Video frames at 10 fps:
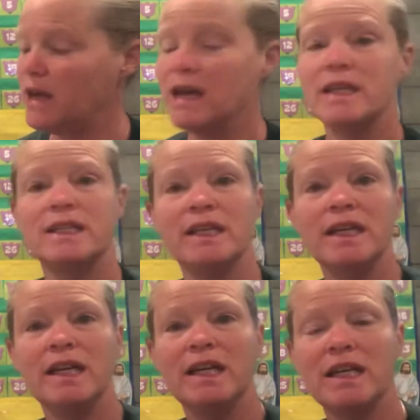
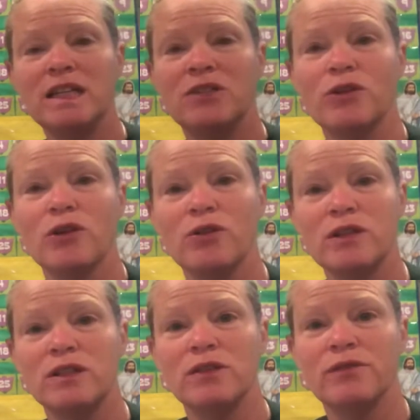C is for
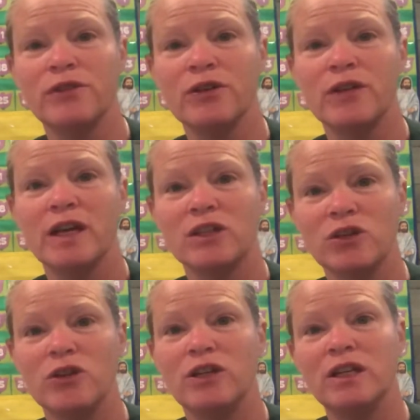Christopher, that's
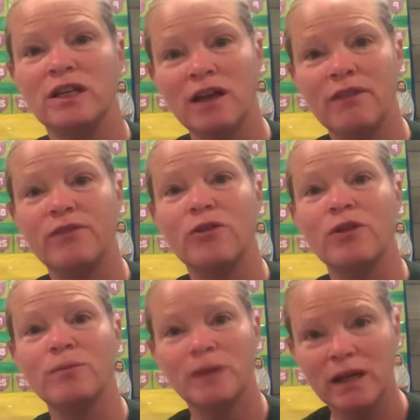good enough for
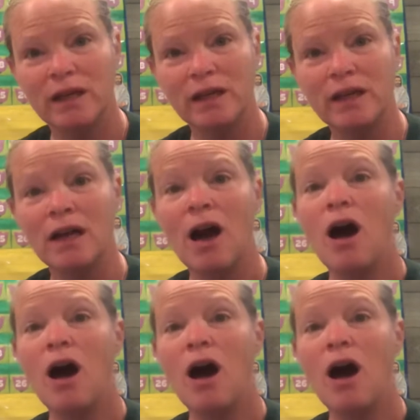me.